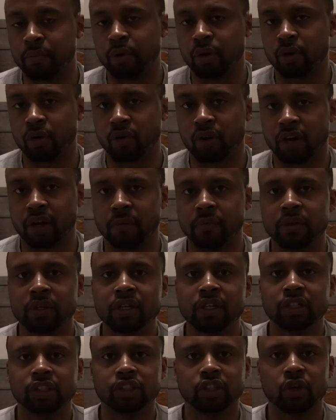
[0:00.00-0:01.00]
program.
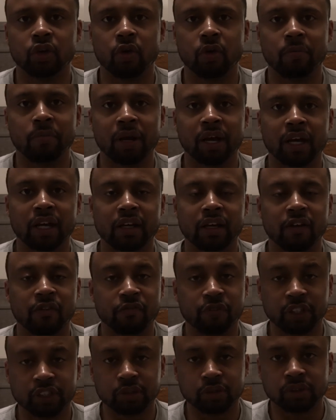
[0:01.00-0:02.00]
So my
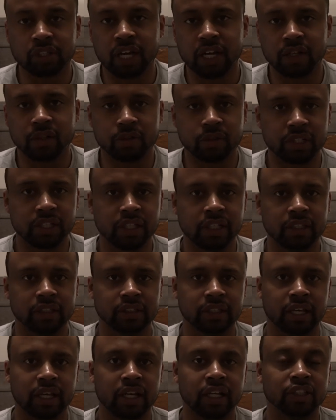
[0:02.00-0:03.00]
official title is
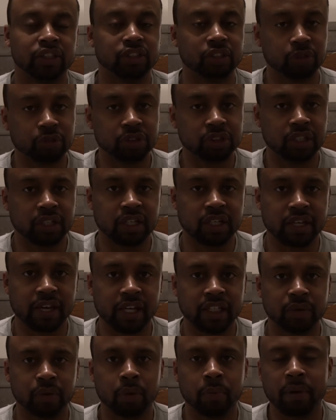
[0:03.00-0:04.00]
an associate
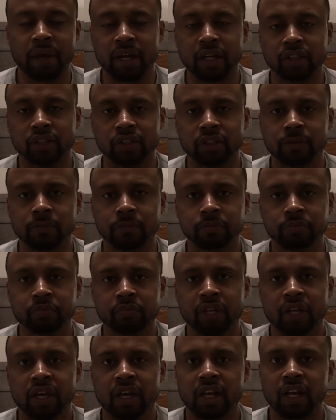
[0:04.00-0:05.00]
engagement manager,
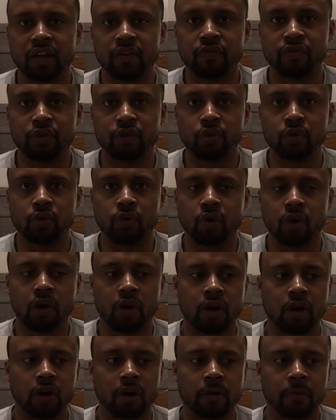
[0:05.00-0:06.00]
and if you
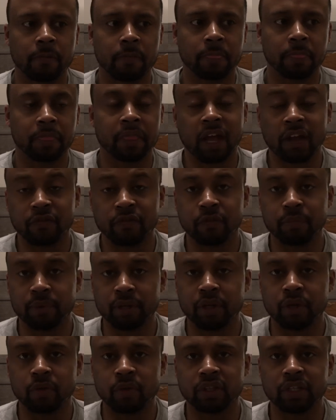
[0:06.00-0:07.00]
are not
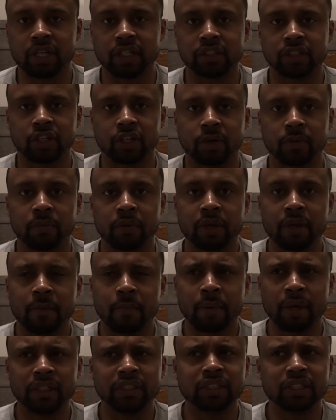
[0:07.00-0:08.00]
familiar with that term,
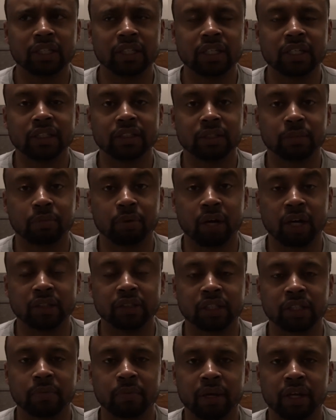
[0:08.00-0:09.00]
basically it's a
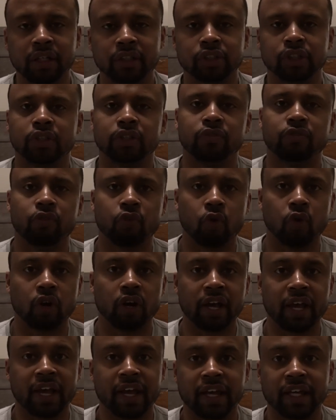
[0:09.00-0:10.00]
project manager for
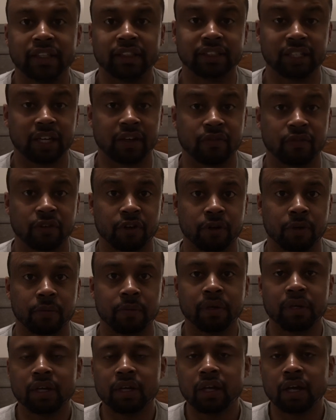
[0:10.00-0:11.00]
a tech firm,
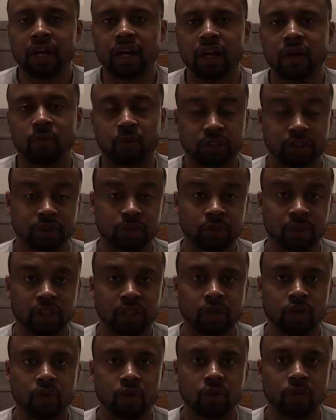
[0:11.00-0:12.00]
which is really
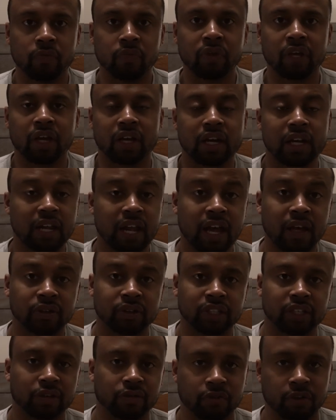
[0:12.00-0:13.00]
cool, a cloud
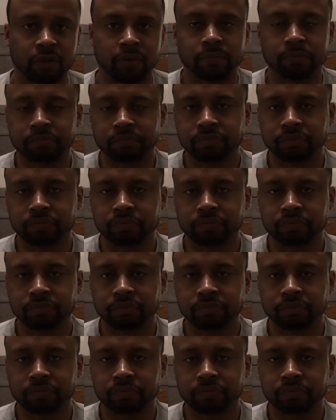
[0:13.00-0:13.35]
tech firm.